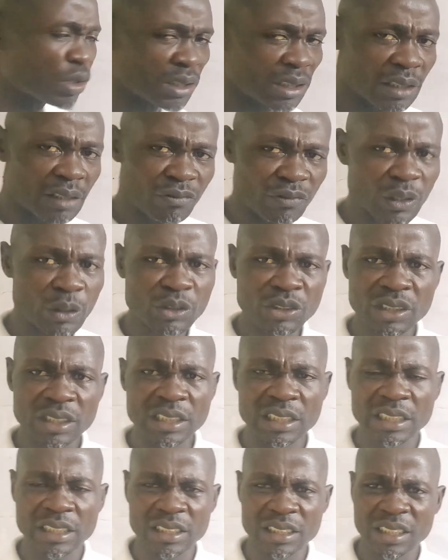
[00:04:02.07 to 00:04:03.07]
what
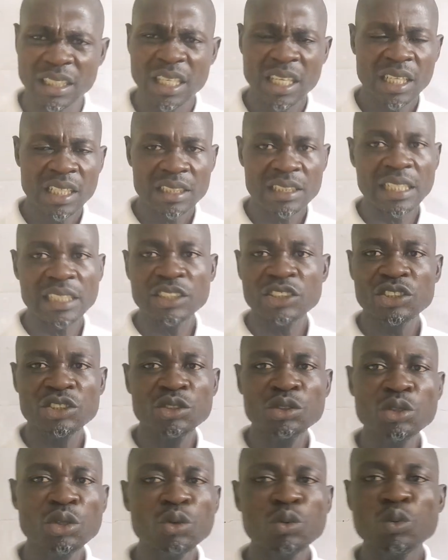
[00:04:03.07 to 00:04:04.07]
velocity is, there is
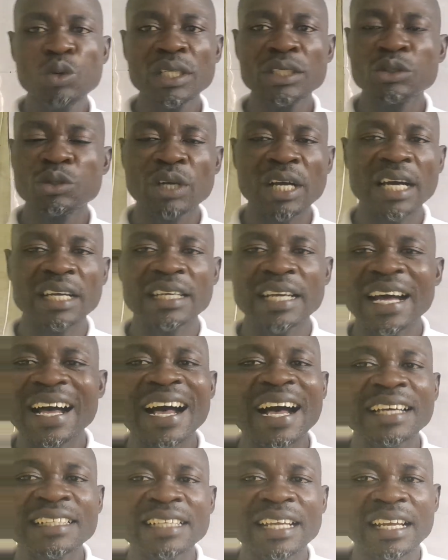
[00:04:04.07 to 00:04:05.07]
no way you can
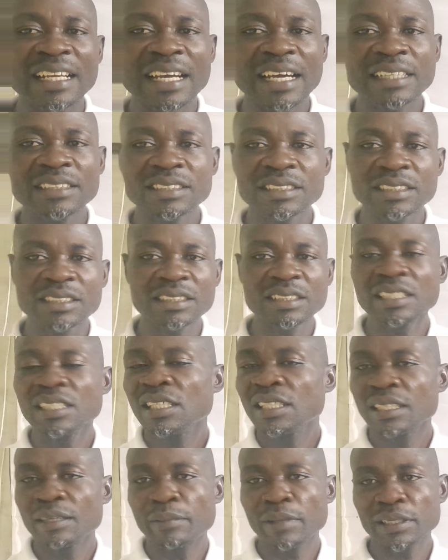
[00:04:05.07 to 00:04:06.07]
analyze it
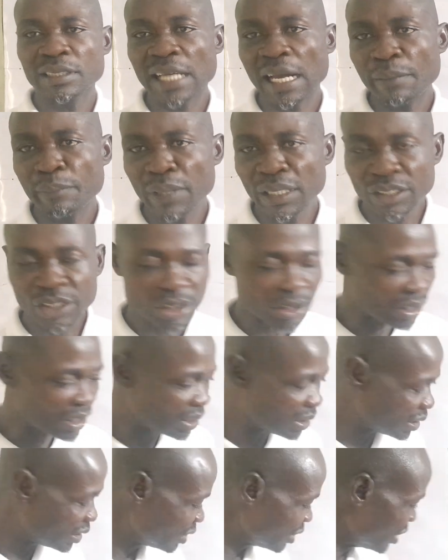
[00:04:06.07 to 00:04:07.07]

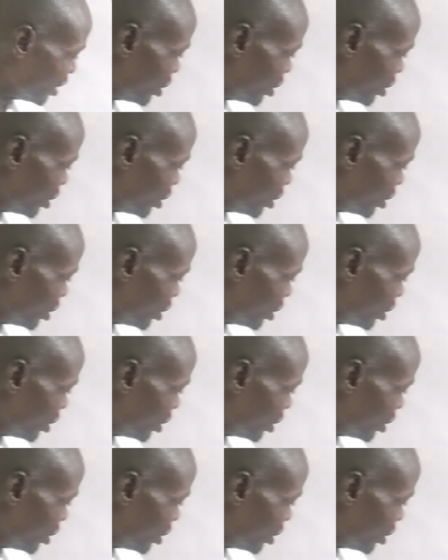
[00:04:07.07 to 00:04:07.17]
dimensionally.